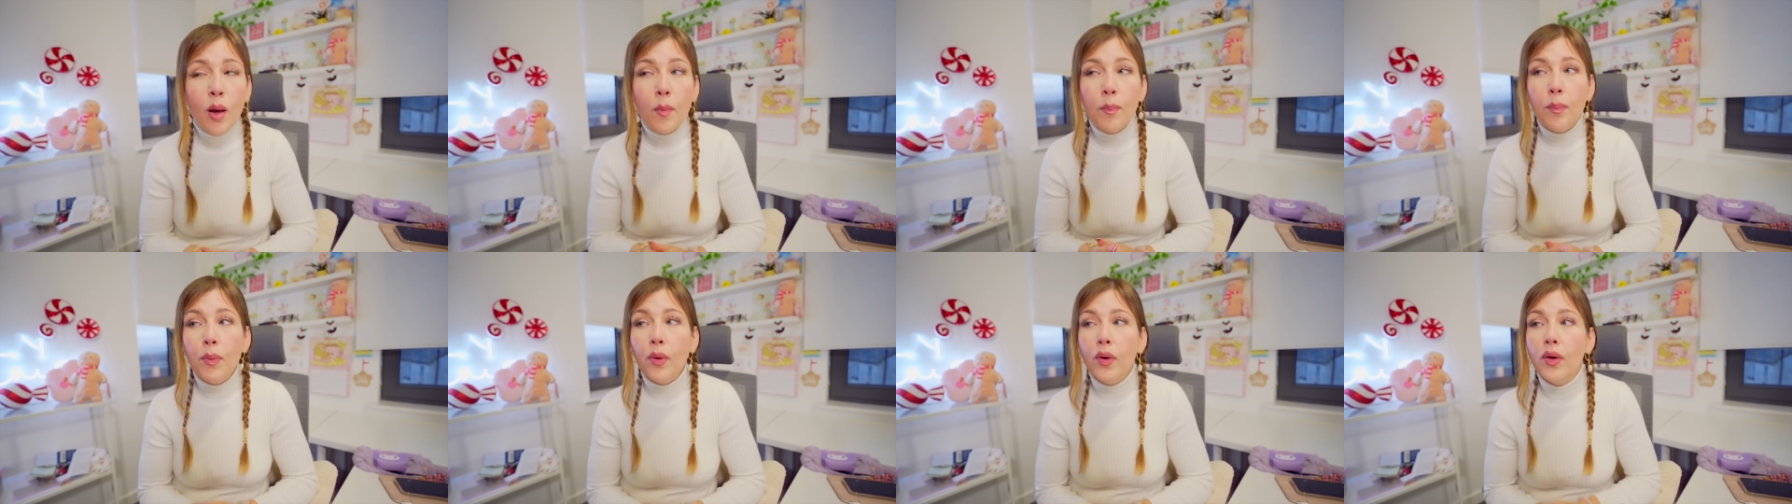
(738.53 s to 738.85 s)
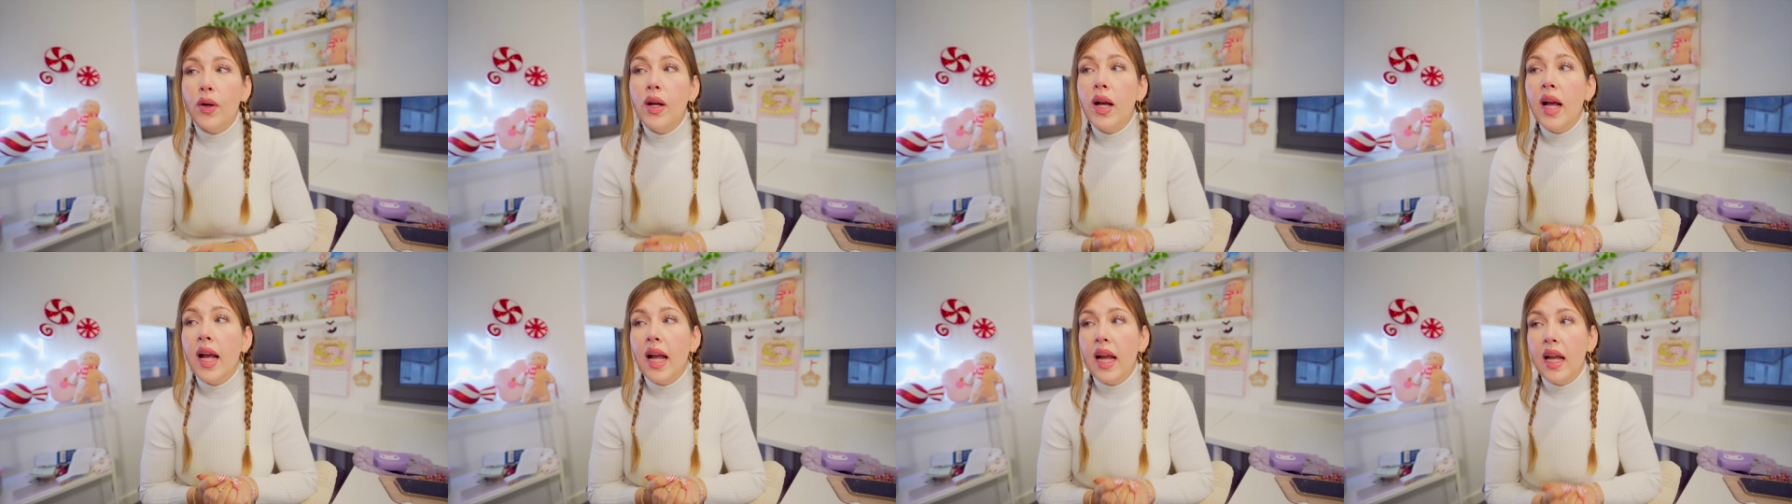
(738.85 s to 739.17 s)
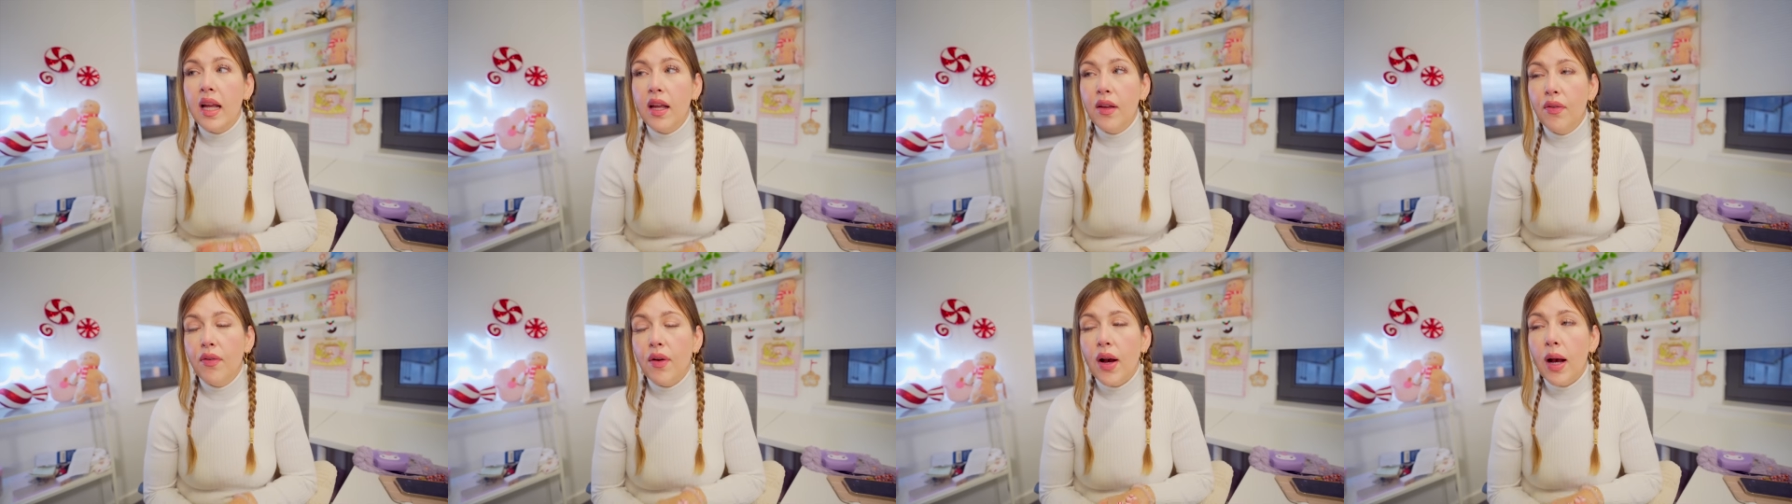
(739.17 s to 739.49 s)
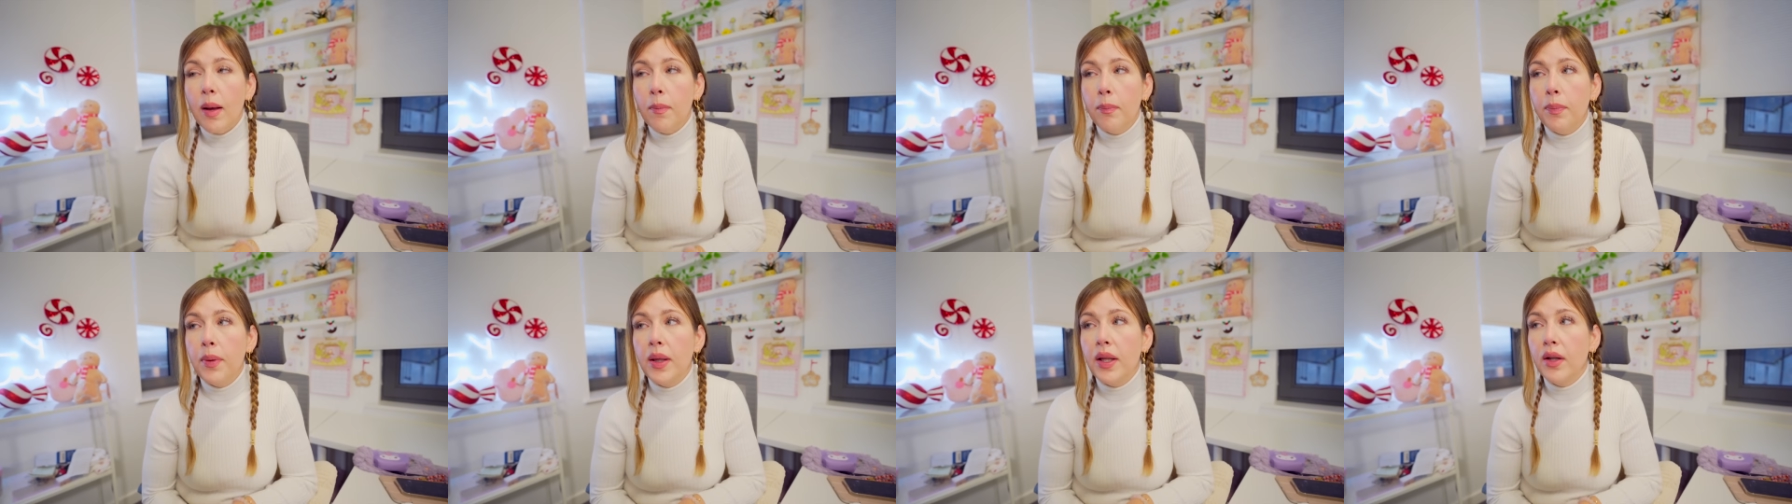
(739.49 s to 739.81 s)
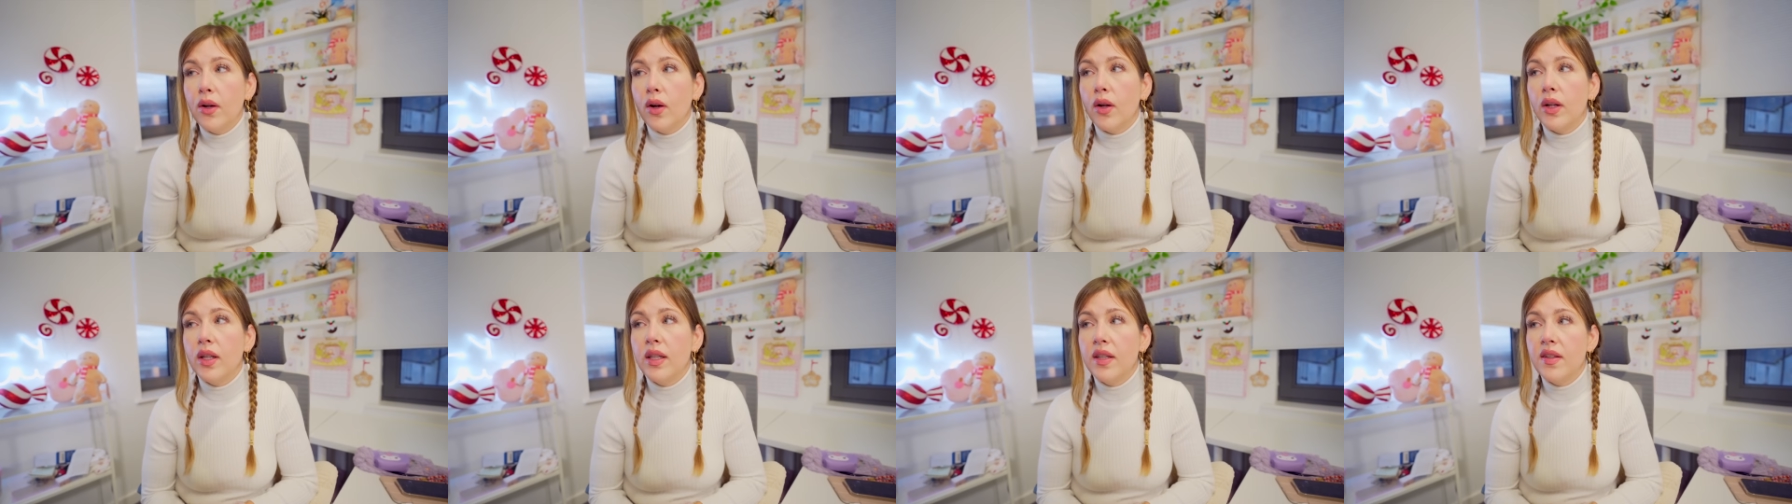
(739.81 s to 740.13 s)
but if I'm being
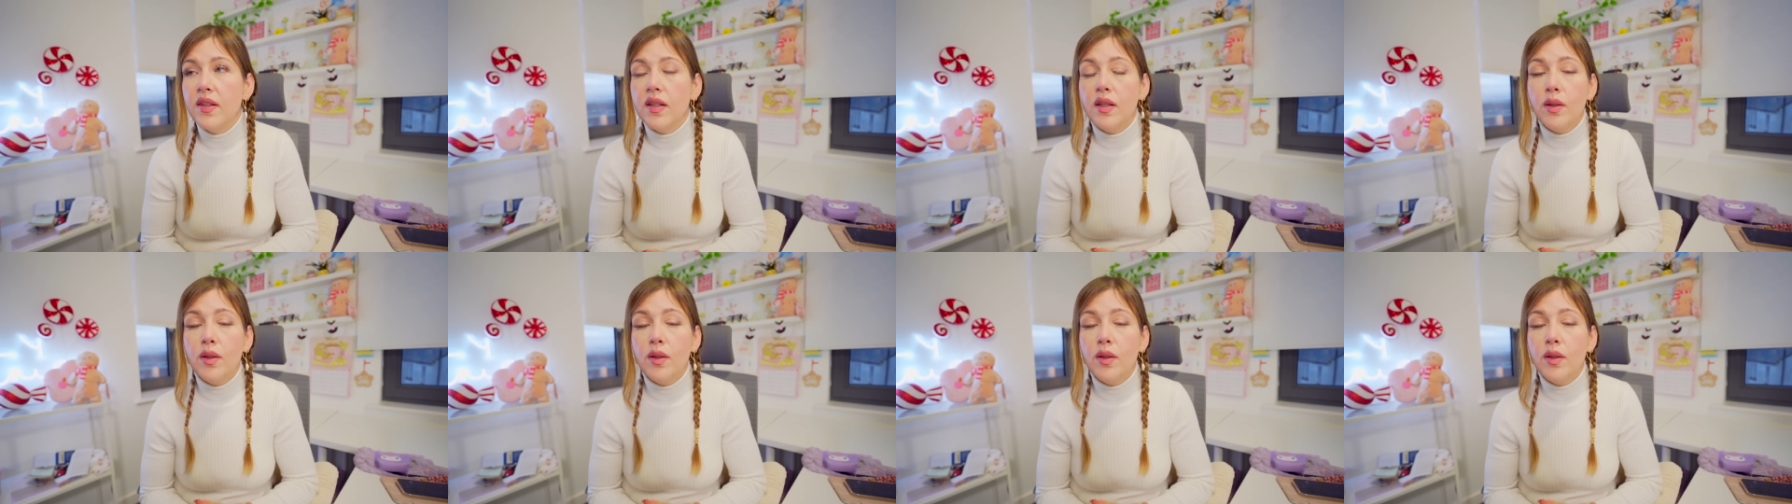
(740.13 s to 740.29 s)
honest,